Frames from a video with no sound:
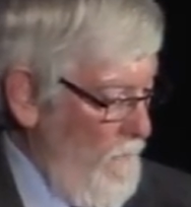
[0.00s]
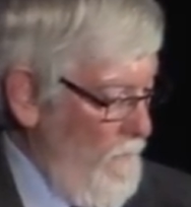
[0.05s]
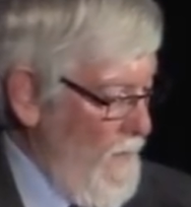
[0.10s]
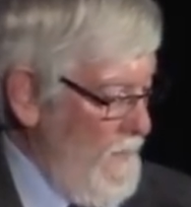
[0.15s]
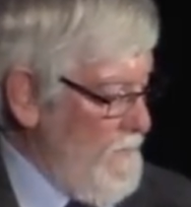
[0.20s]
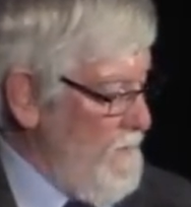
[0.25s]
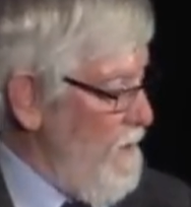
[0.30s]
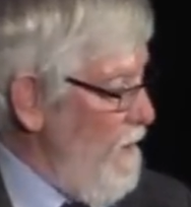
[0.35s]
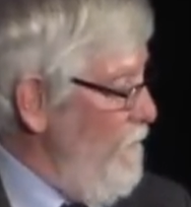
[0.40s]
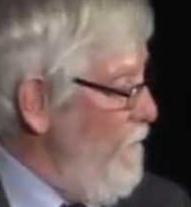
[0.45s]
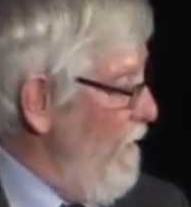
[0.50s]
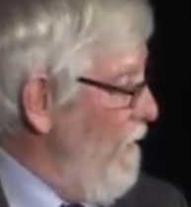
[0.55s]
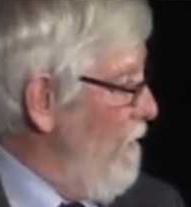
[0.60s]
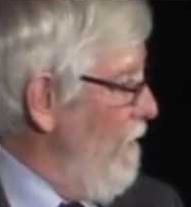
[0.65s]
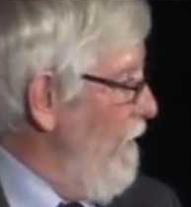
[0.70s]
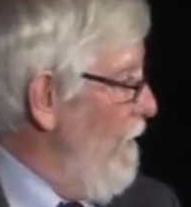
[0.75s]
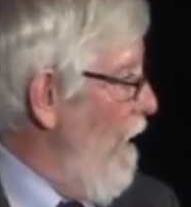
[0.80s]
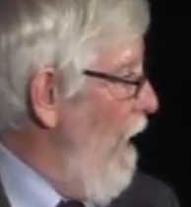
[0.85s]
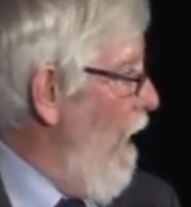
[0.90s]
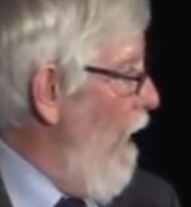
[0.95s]
But
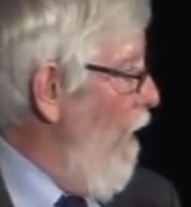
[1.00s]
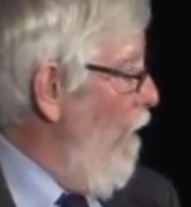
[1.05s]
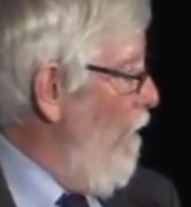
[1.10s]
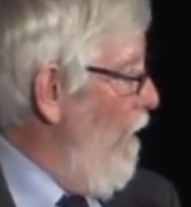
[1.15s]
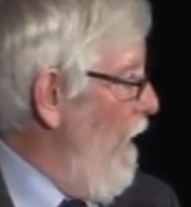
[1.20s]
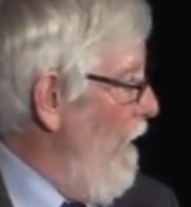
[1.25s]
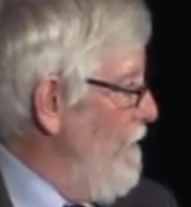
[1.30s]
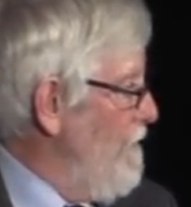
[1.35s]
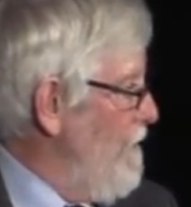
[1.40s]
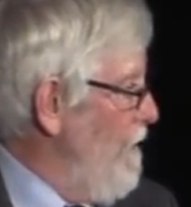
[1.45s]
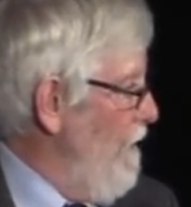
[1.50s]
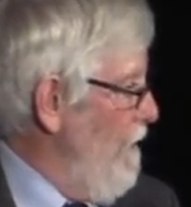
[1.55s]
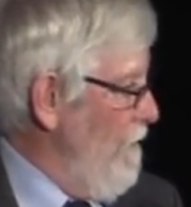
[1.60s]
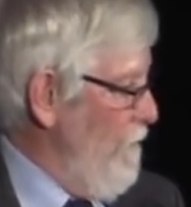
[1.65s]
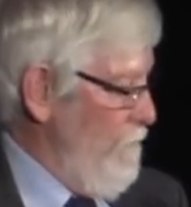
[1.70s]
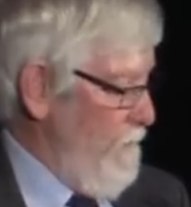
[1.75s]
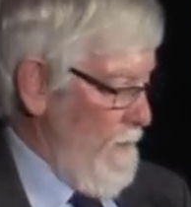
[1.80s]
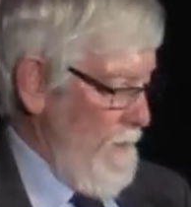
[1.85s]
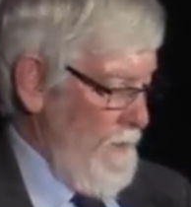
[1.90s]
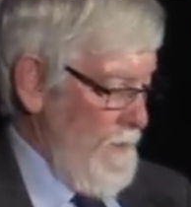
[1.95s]
typically, OIT
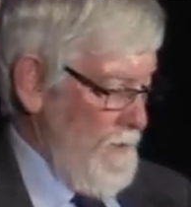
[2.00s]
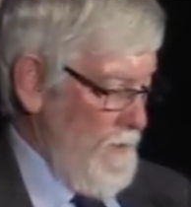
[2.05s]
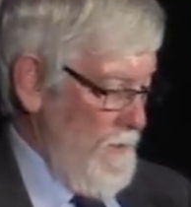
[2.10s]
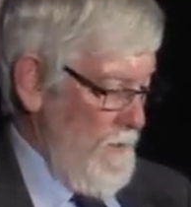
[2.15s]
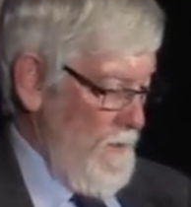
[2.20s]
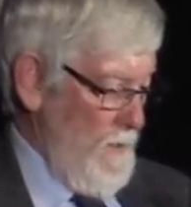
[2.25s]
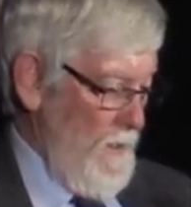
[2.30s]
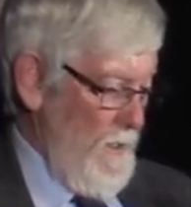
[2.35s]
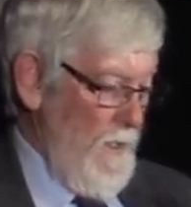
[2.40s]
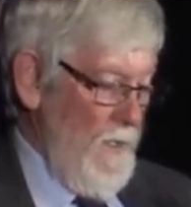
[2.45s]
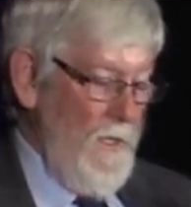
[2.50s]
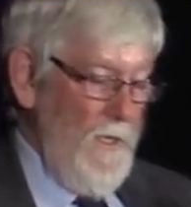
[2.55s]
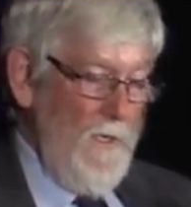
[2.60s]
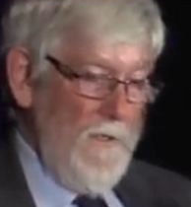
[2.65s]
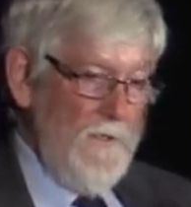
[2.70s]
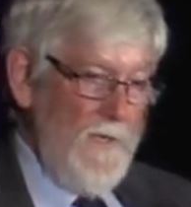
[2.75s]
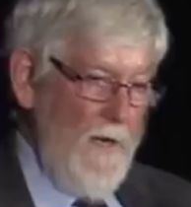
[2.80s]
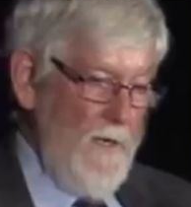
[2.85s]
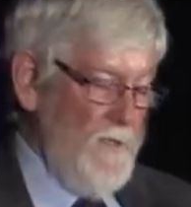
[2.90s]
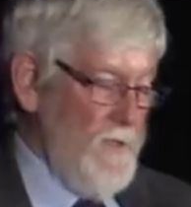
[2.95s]
depletion
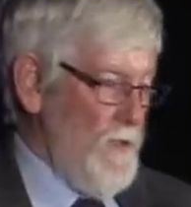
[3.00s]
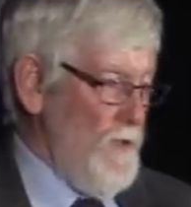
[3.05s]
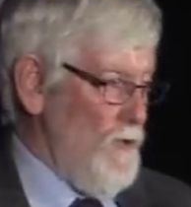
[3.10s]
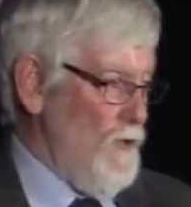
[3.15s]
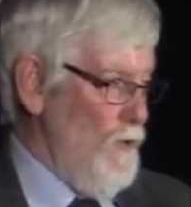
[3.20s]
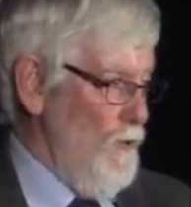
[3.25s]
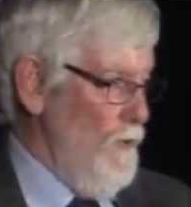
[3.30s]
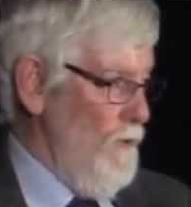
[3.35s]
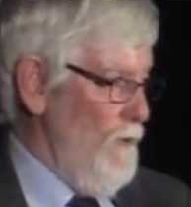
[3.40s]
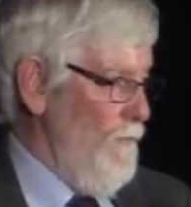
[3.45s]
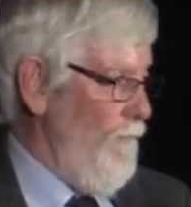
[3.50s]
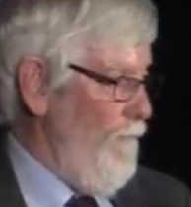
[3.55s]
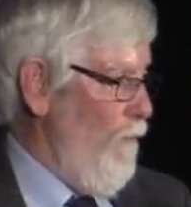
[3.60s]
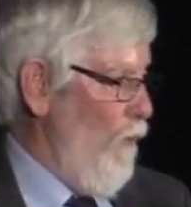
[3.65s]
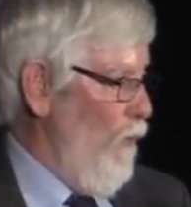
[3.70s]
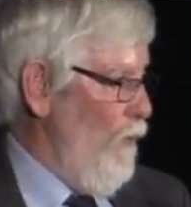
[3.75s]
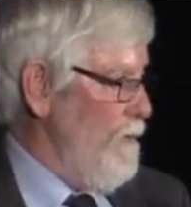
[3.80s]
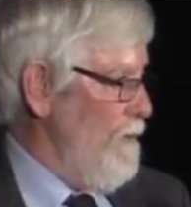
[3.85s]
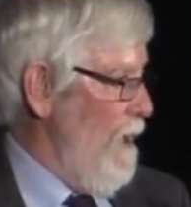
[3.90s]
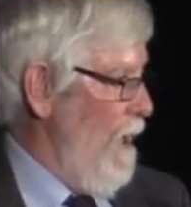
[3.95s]
takes 2 to
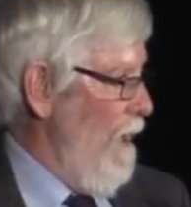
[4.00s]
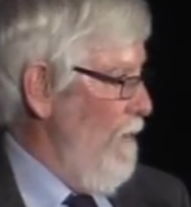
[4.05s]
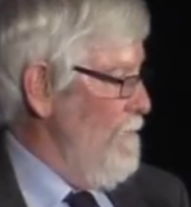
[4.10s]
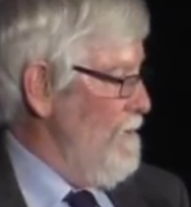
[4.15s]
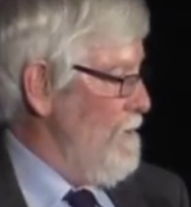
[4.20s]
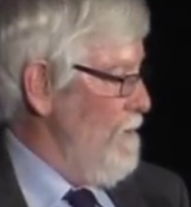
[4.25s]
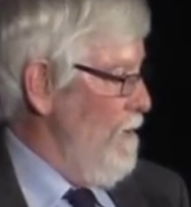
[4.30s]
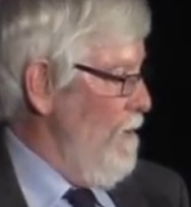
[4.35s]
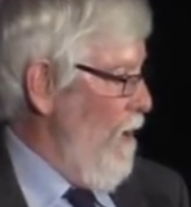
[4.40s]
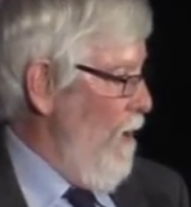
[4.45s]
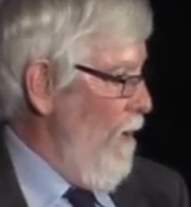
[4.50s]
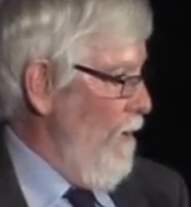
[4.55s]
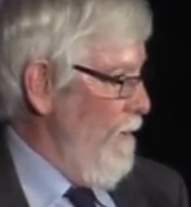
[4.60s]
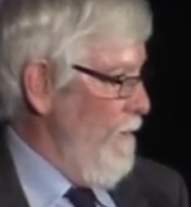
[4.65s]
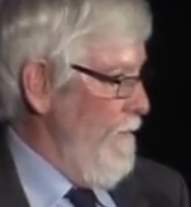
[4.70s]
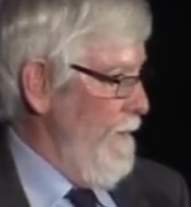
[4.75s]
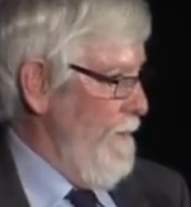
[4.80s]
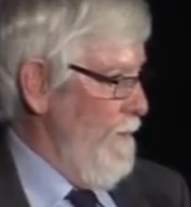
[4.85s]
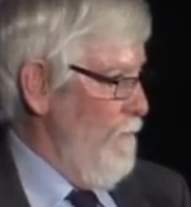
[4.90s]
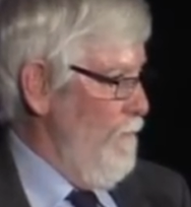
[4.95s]
4 times
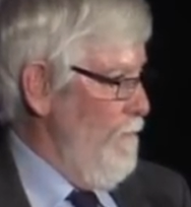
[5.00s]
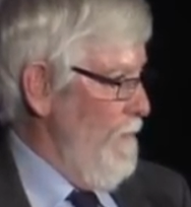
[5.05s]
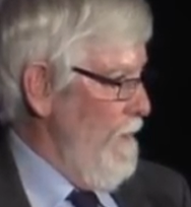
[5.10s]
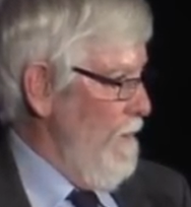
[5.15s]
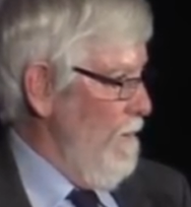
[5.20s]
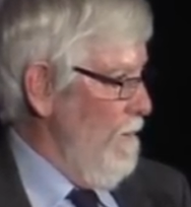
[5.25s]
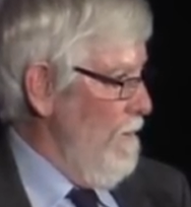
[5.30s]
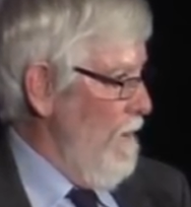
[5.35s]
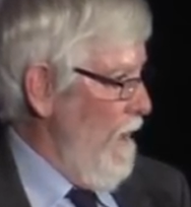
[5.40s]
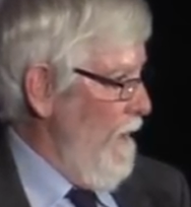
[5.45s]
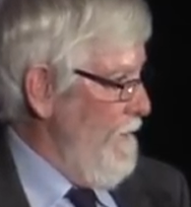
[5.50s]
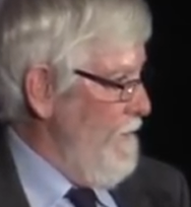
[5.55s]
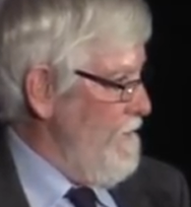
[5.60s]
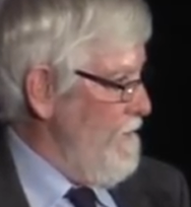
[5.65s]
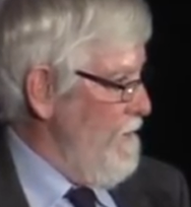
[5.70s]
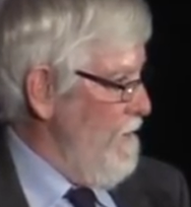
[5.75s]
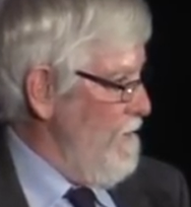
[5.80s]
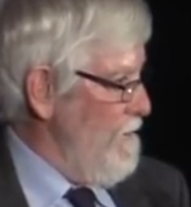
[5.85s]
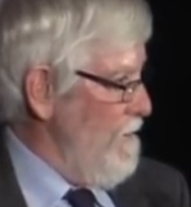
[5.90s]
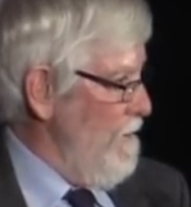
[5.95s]
longer in a real liner
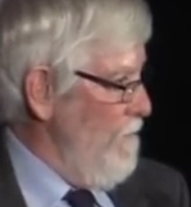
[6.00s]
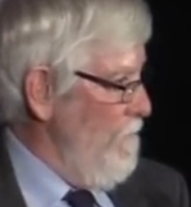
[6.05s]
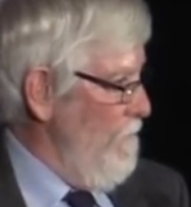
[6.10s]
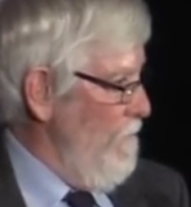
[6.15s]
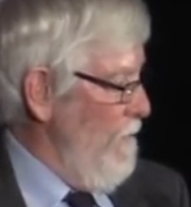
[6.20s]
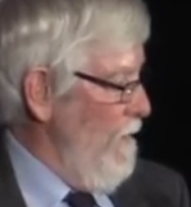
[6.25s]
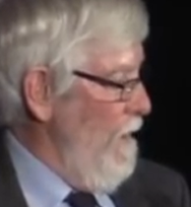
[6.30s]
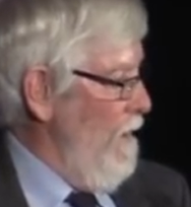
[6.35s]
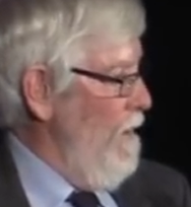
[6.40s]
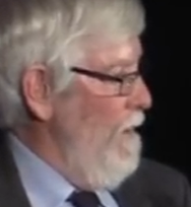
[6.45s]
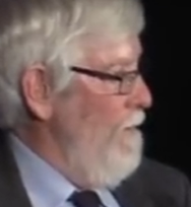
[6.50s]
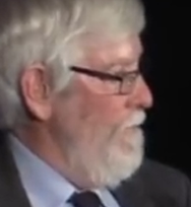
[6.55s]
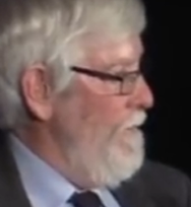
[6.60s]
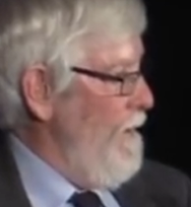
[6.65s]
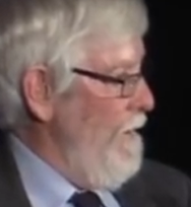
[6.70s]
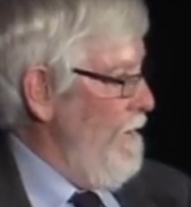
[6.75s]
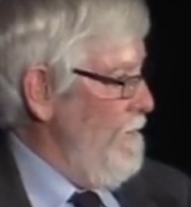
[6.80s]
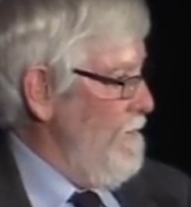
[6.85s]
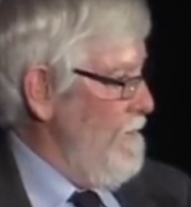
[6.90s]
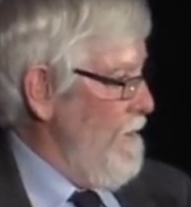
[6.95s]
system
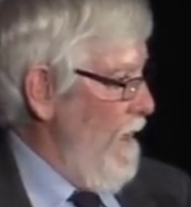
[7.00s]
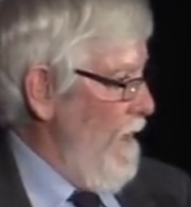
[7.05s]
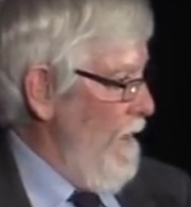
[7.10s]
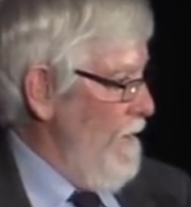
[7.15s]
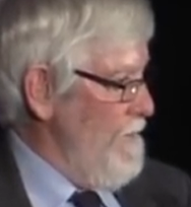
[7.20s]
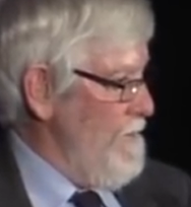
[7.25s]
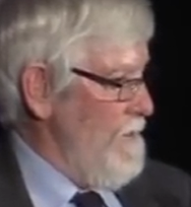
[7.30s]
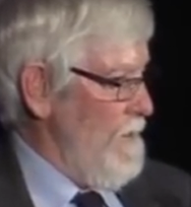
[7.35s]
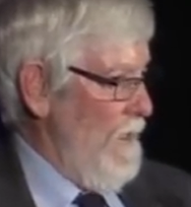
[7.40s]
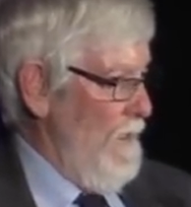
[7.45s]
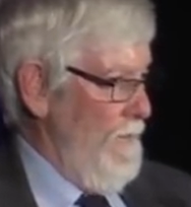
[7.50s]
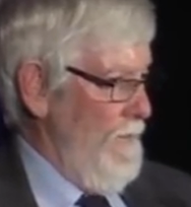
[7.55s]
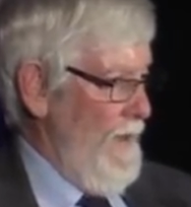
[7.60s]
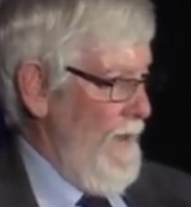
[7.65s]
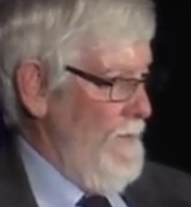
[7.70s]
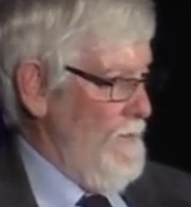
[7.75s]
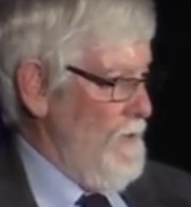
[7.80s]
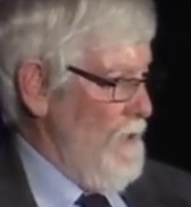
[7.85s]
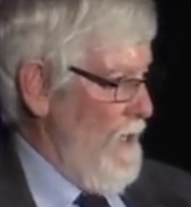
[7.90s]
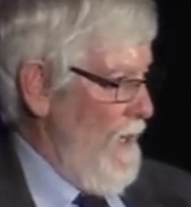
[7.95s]
than it does in
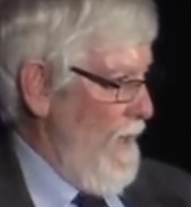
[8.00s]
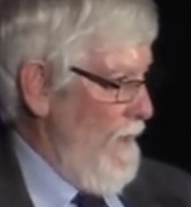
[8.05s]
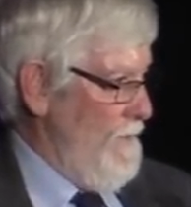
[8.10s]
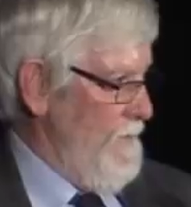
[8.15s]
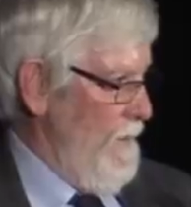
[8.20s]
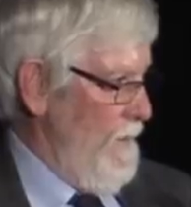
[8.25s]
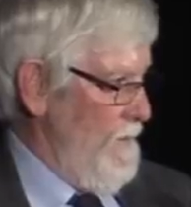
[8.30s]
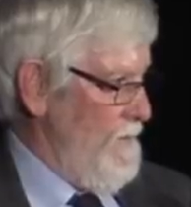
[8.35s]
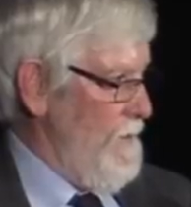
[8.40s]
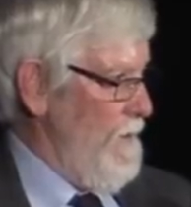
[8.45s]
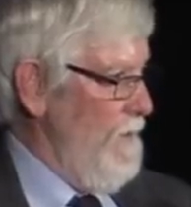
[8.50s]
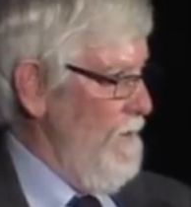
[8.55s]
that jar test.